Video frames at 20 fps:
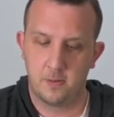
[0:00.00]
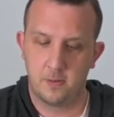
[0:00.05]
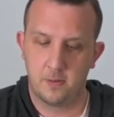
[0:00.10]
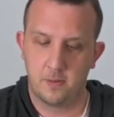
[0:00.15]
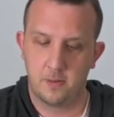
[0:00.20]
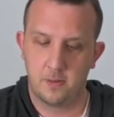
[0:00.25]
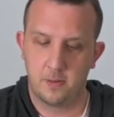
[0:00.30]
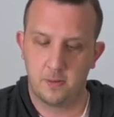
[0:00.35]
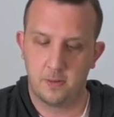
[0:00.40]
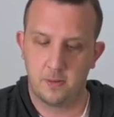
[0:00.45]

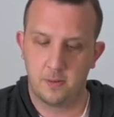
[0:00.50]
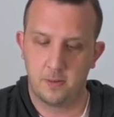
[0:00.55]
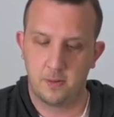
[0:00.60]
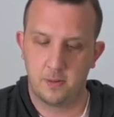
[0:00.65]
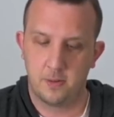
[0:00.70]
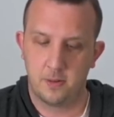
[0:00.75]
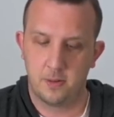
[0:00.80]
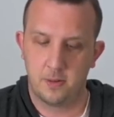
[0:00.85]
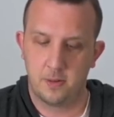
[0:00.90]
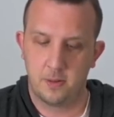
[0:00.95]

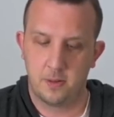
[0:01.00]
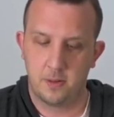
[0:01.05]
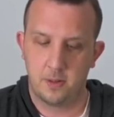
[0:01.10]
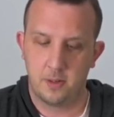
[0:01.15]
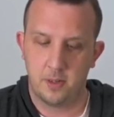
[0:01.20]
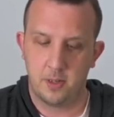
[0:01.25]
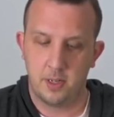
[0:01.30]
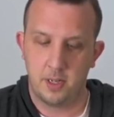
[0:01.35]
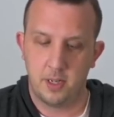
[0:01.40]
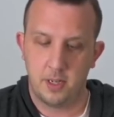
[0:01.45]

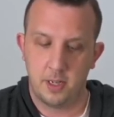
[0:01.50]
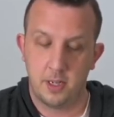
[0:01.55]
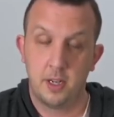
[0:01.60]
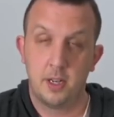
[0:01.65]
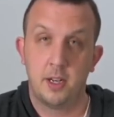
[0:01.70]
No one is speaking in this clip.